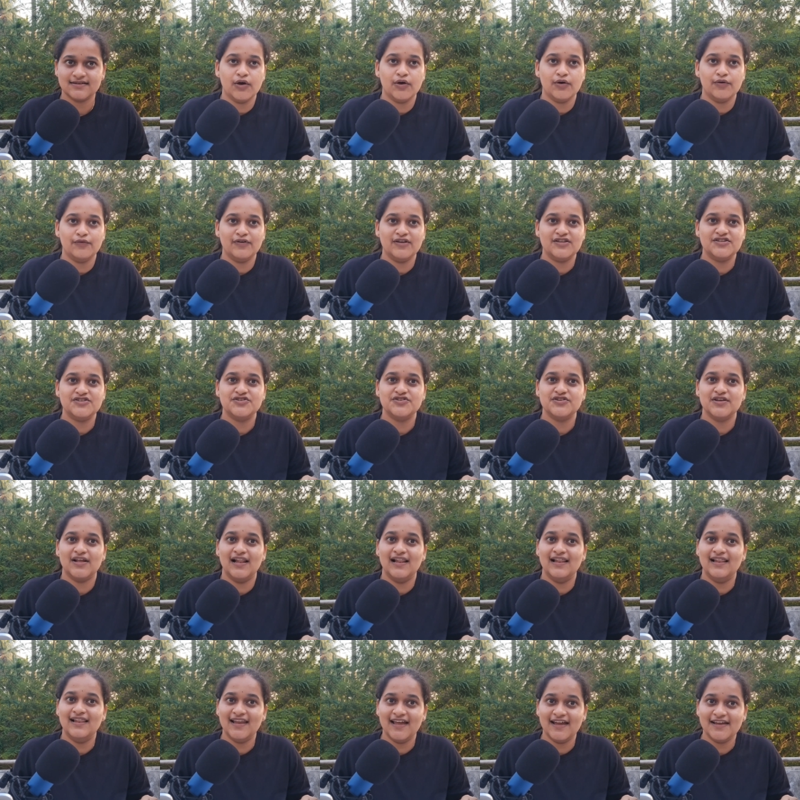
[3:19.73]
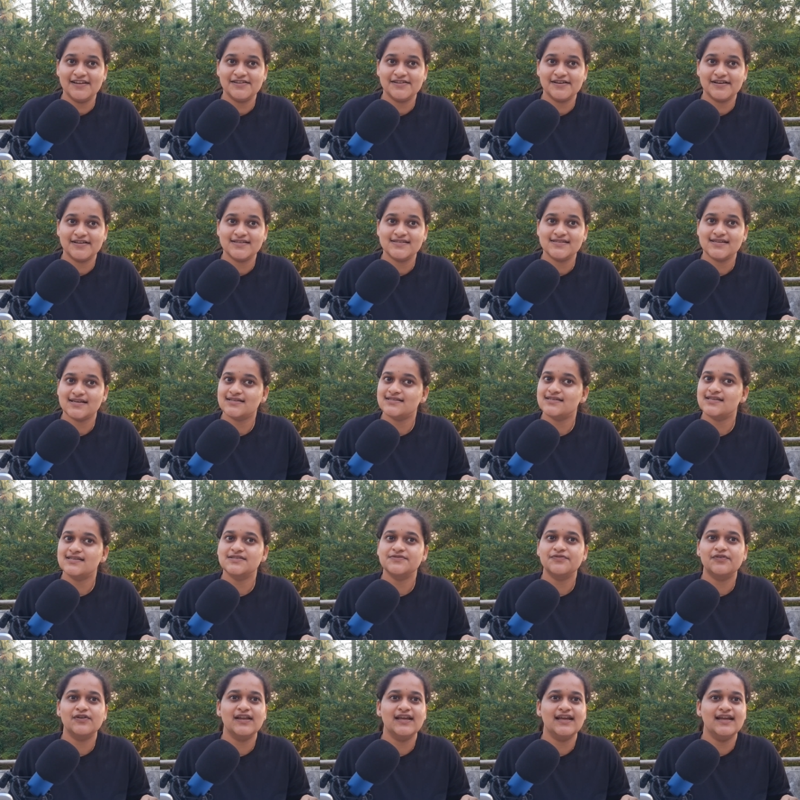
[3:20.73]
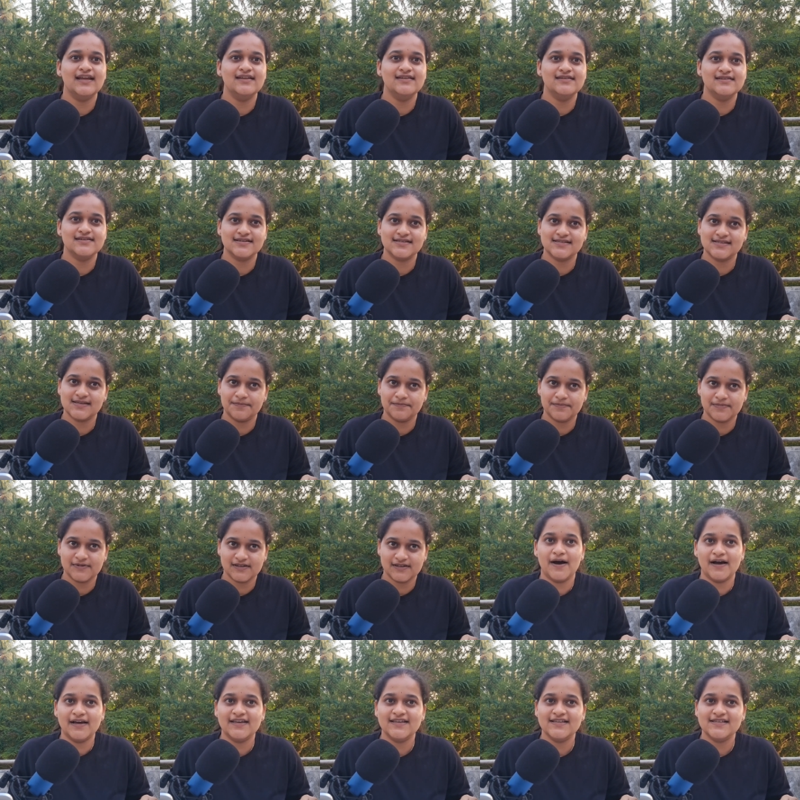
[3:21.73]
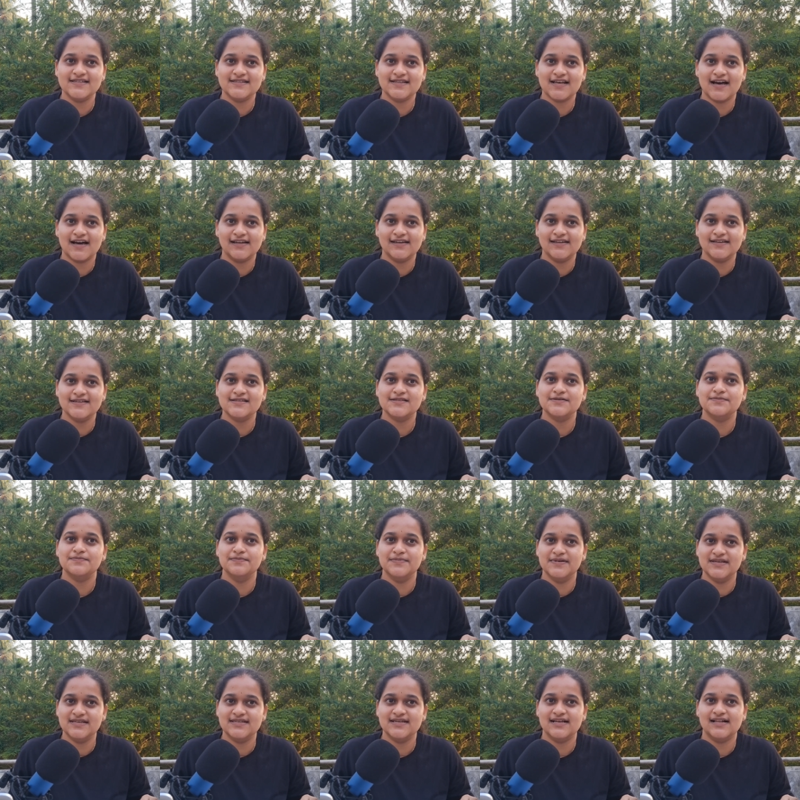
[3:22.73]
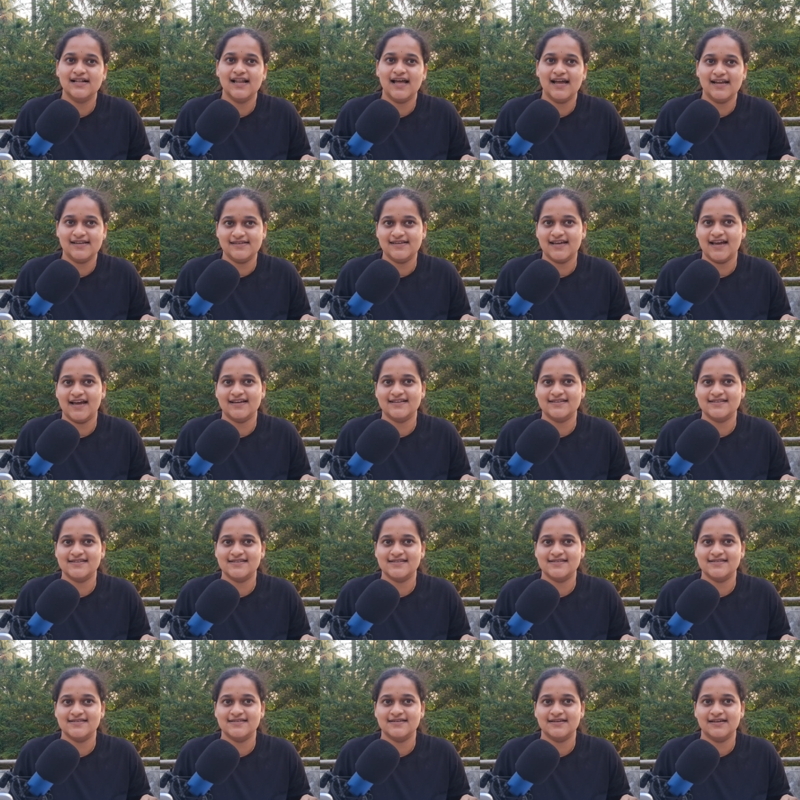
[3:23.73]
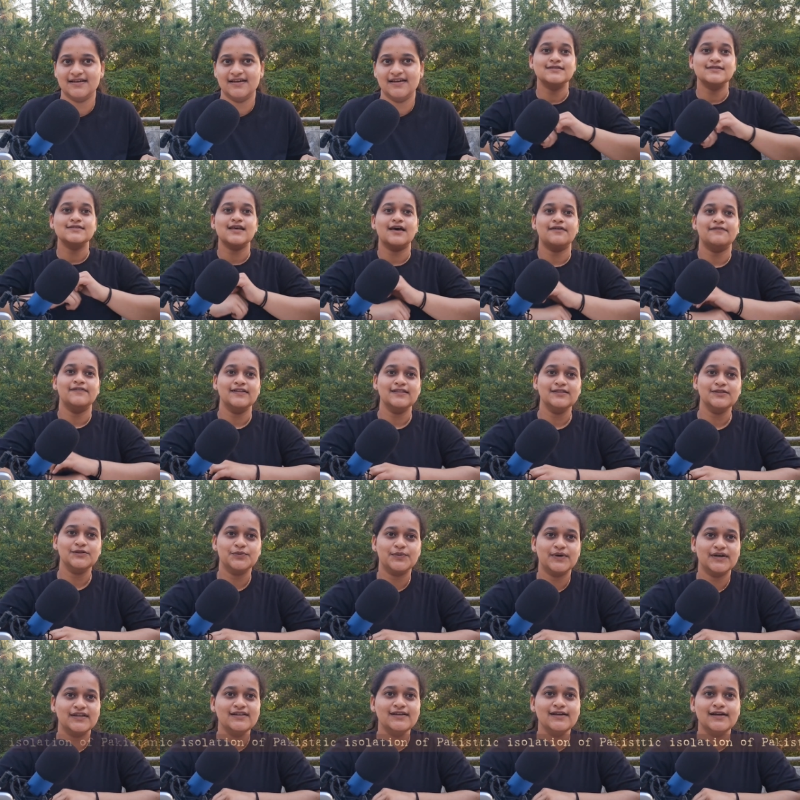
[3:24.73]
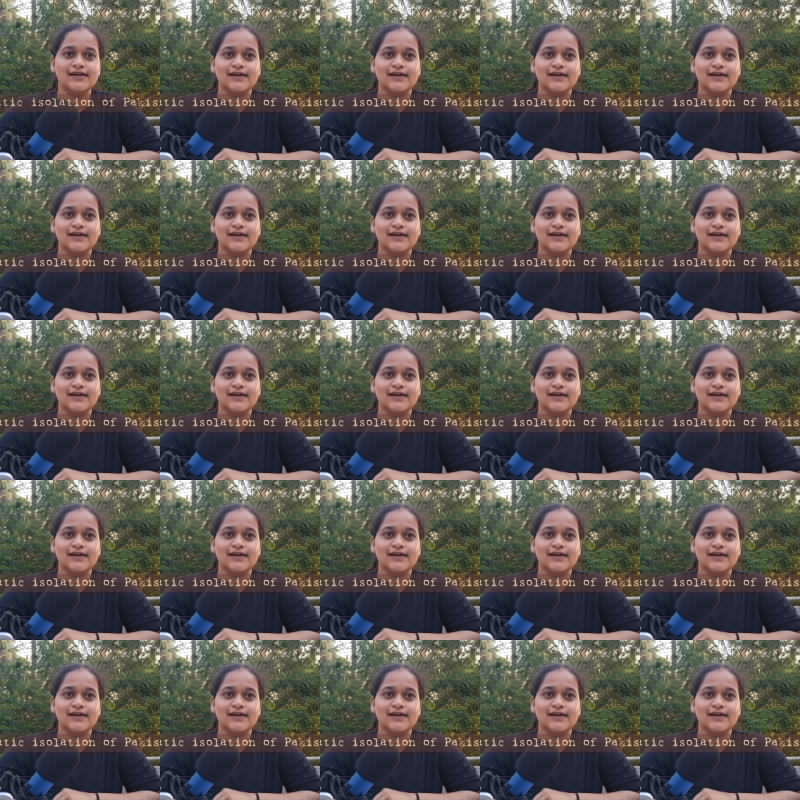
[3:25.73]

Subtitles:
which later successfully intercepted Pakistani's missile attacks. Seventh one,